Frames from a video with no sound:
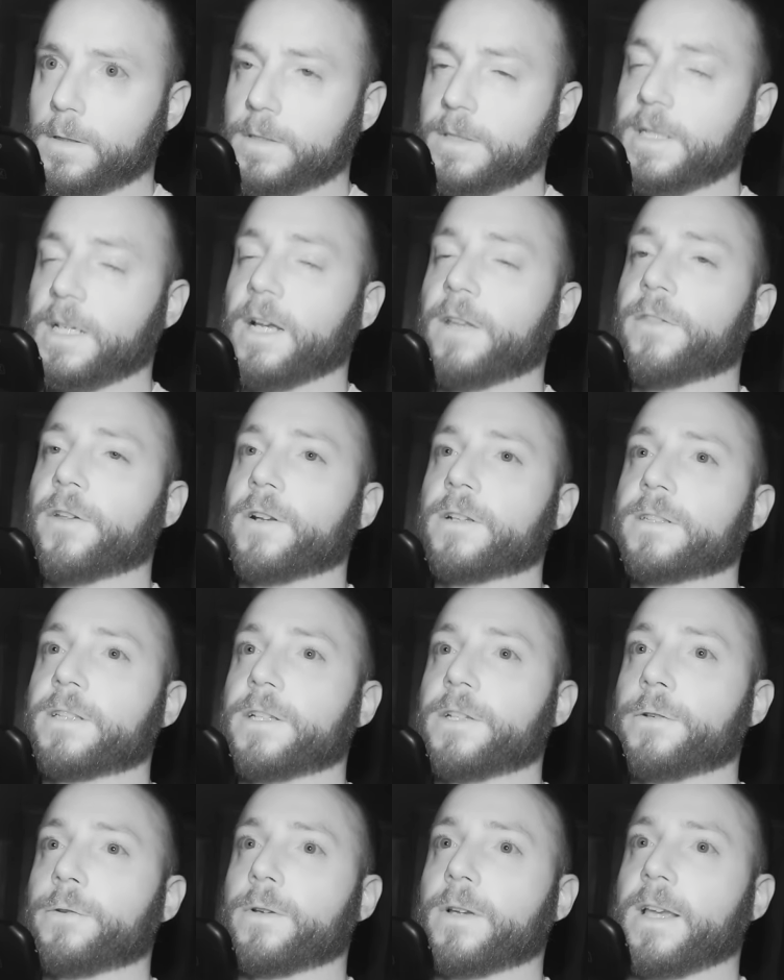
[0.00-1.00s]
See, I thought I
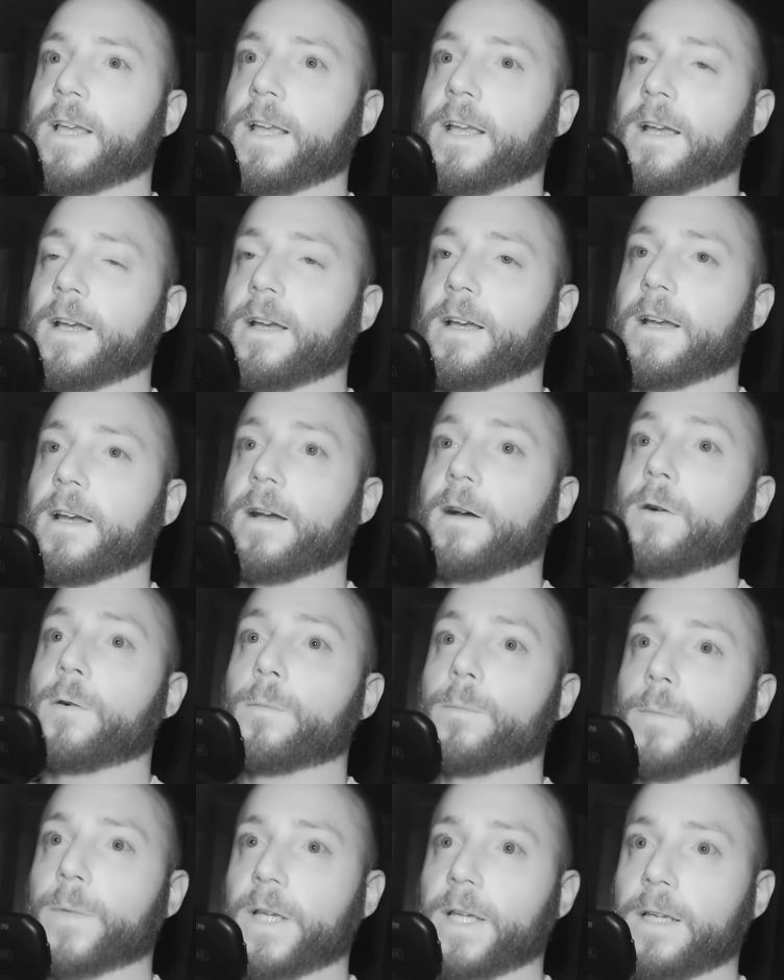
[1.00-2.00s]
said you can't
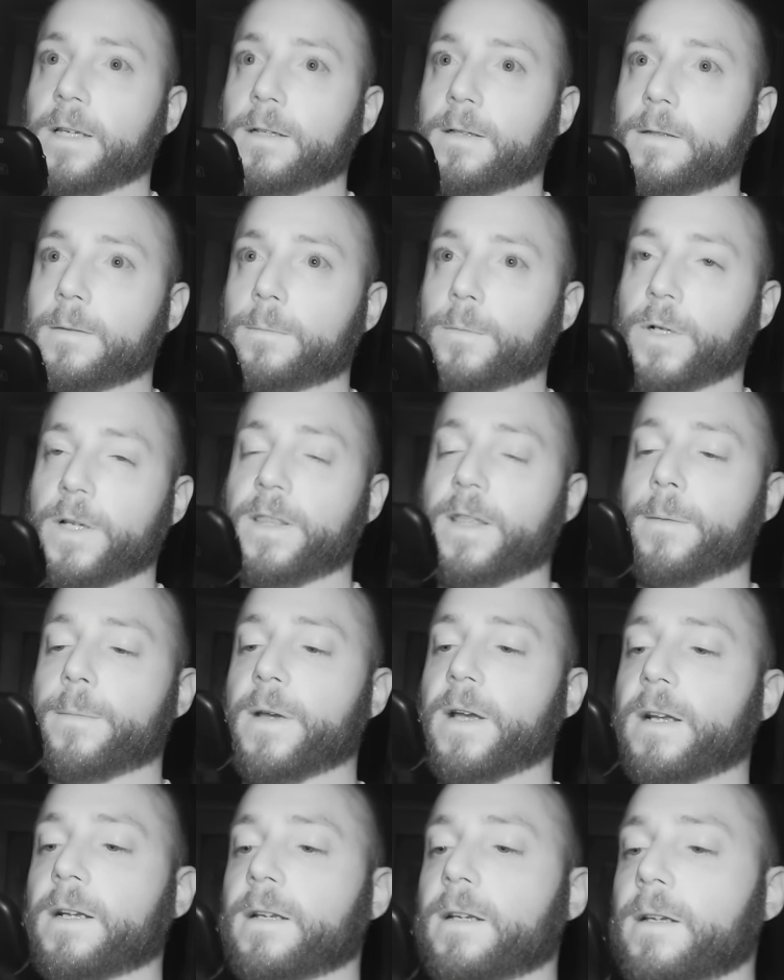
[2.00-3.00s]
help me. Play that
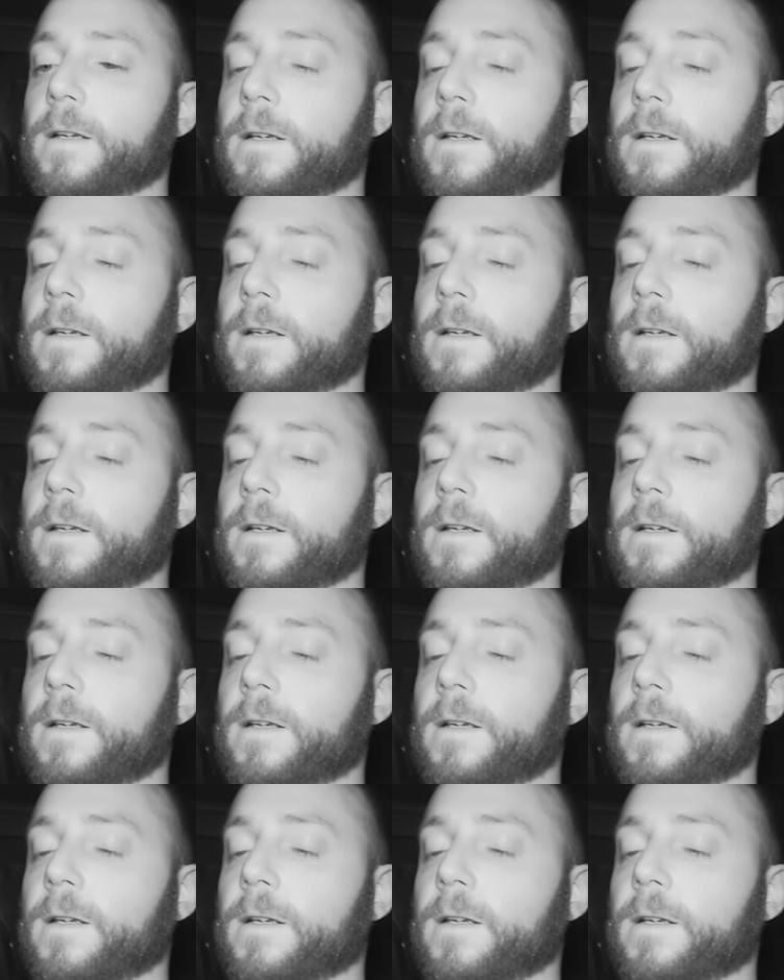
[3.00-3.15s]
back.